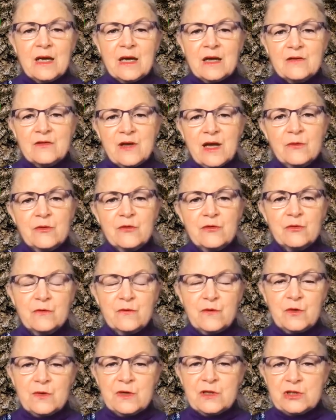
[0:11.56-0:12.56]
As I was
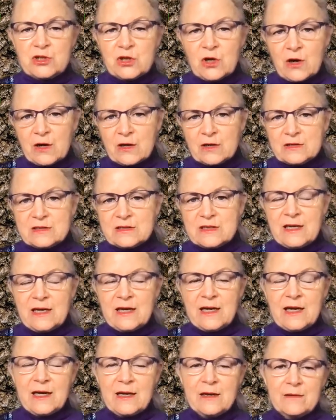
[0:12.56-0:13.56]
reviewing charts
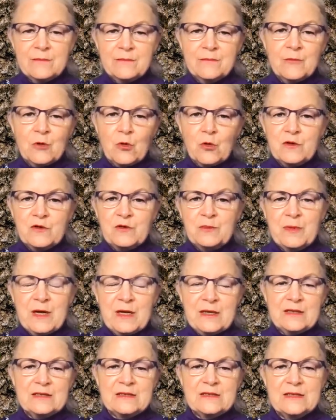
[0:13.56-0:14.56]
and
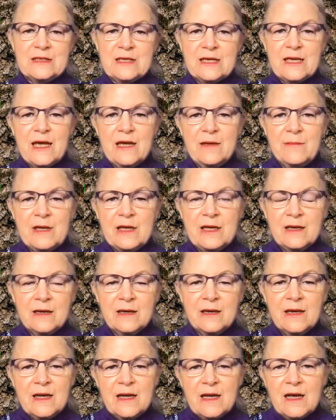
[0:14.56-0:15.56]
correspondence that came
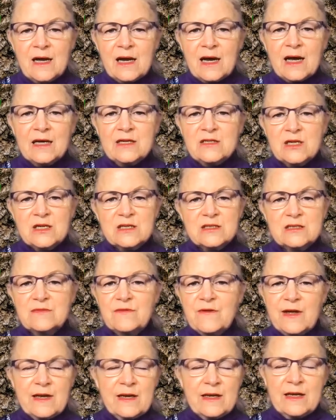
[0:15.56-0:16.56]
in, I just
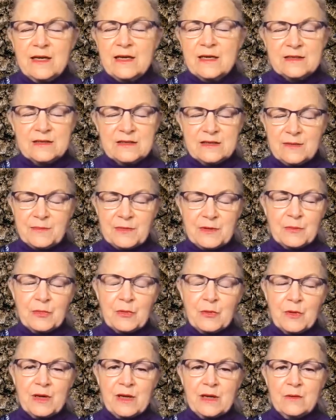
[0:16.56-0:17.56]
finally hit a tipping
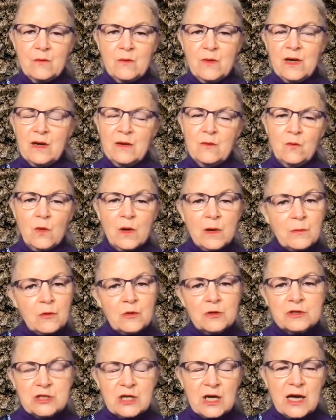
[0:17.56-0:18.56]
point when one
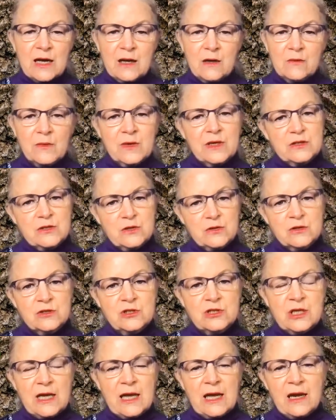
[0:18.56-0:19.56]
more child went to
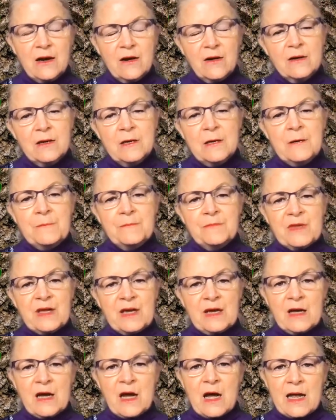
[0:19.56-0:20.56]
urgent care
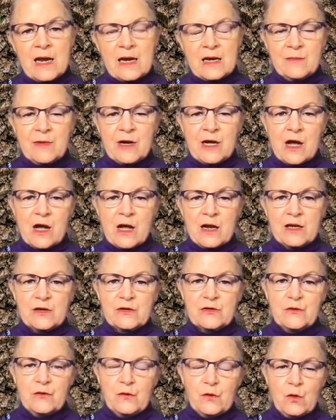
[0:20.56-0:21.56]
and got
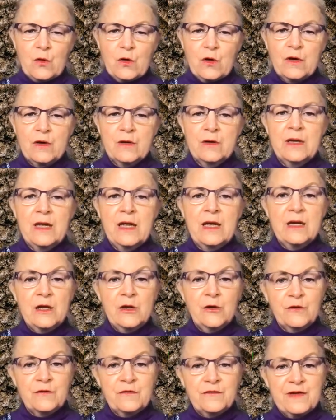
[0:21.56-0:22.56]
antibiotics for an
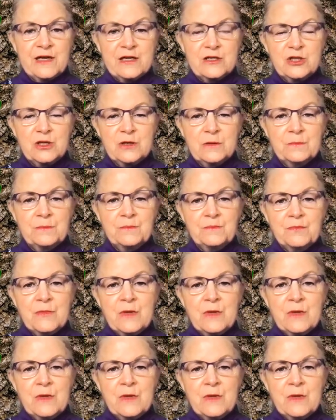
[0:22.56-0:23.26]
ear infection.